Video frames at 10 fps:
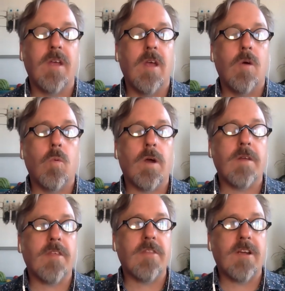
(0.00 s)
where
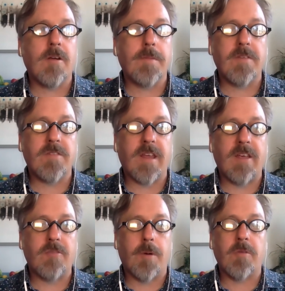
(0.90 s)
the therapist
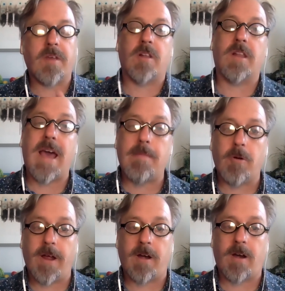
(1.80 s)
is both a
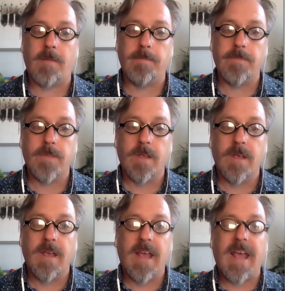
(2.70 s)
collaborator
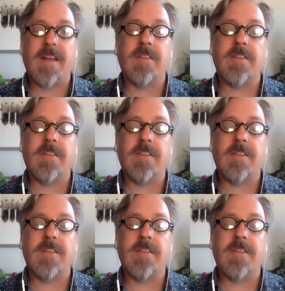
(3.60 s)
and the